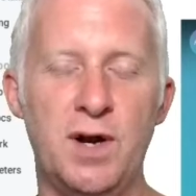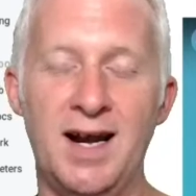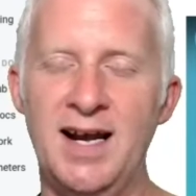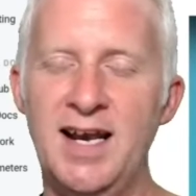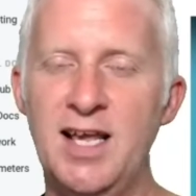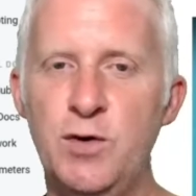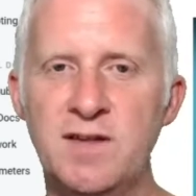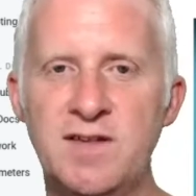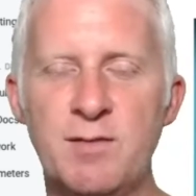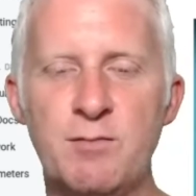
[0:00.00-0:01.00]

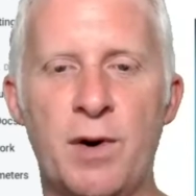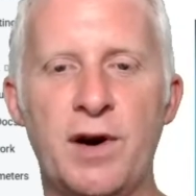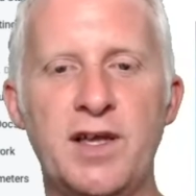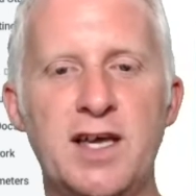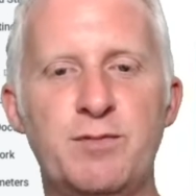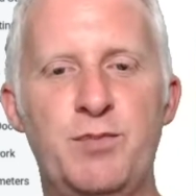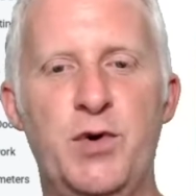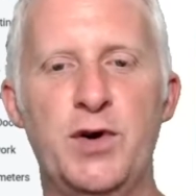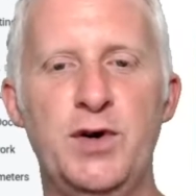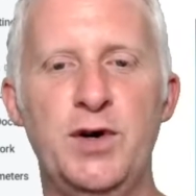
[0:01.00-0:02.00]
liquidity market
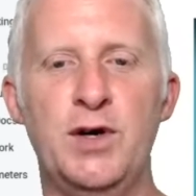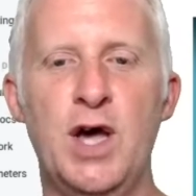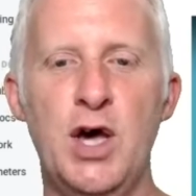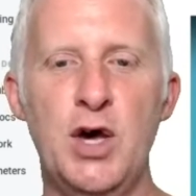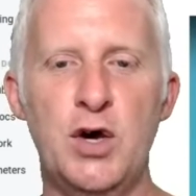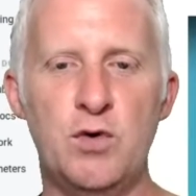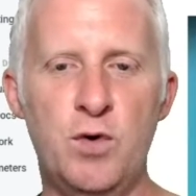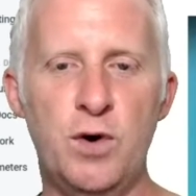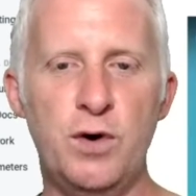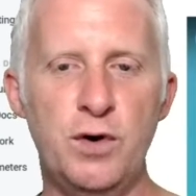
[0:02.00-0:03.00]
protocol
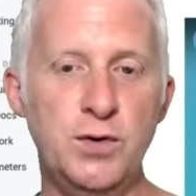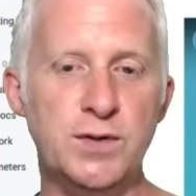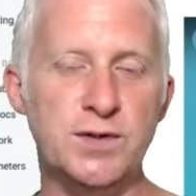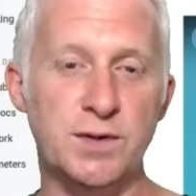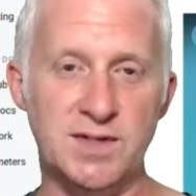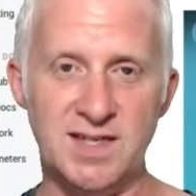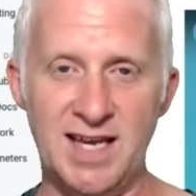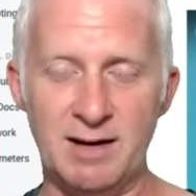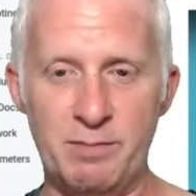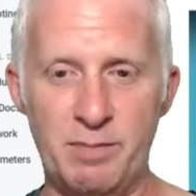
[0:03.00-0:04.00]
where users
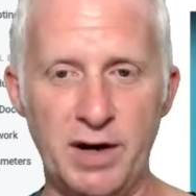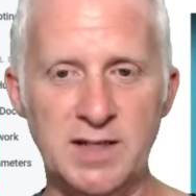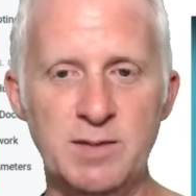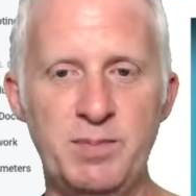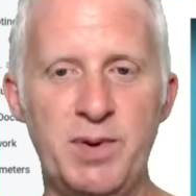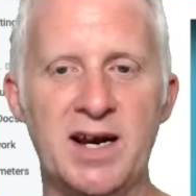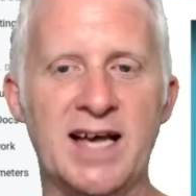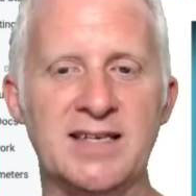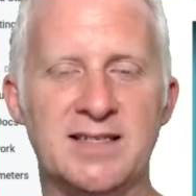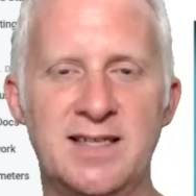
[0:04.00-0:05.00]
can participate
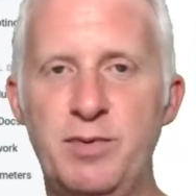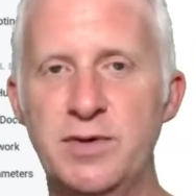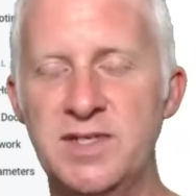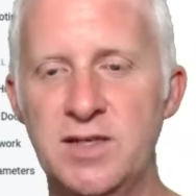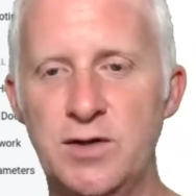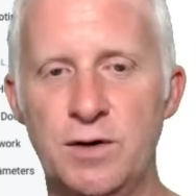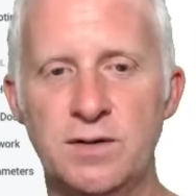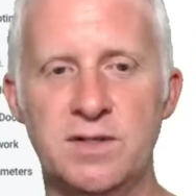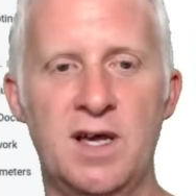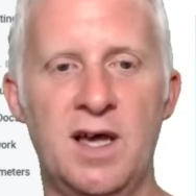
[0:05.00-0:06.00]
as
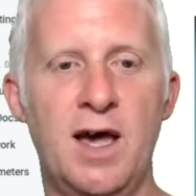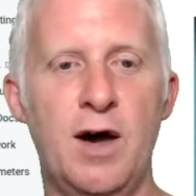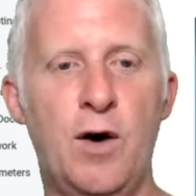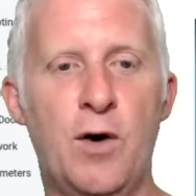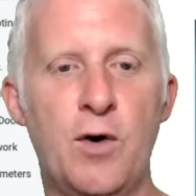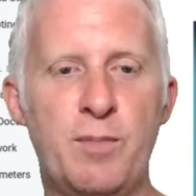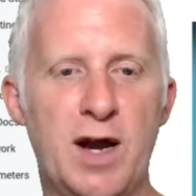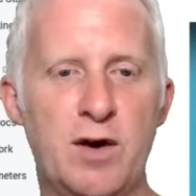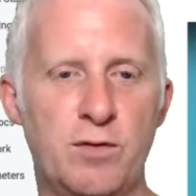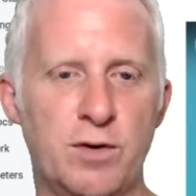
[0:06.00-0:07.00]
depositors or
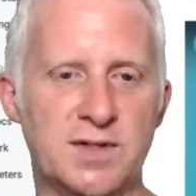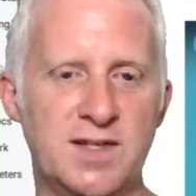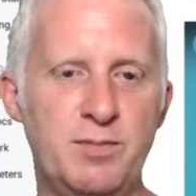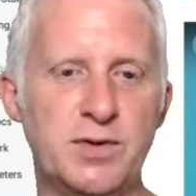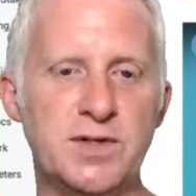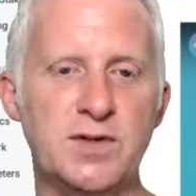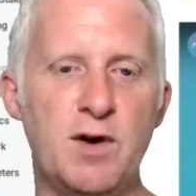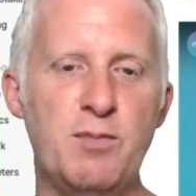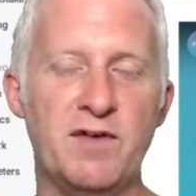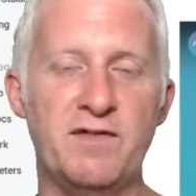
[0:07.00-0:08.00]
borrowers.
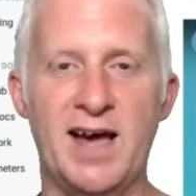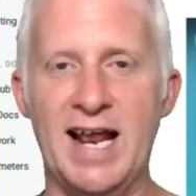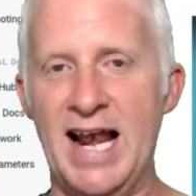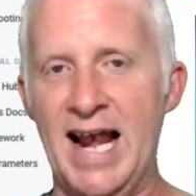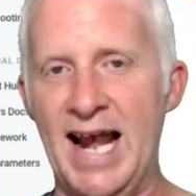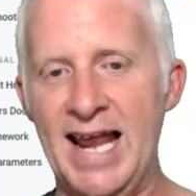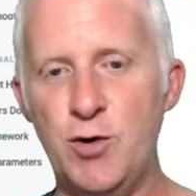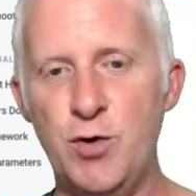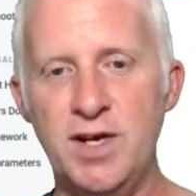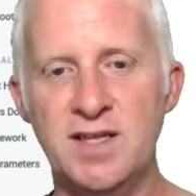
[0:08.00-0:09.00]
Depositors provide
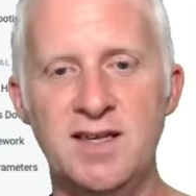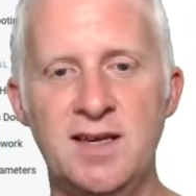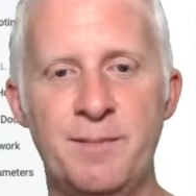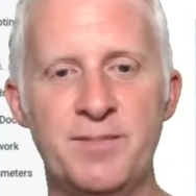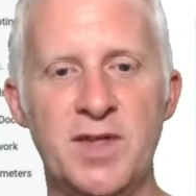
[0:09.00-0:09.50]
liquidity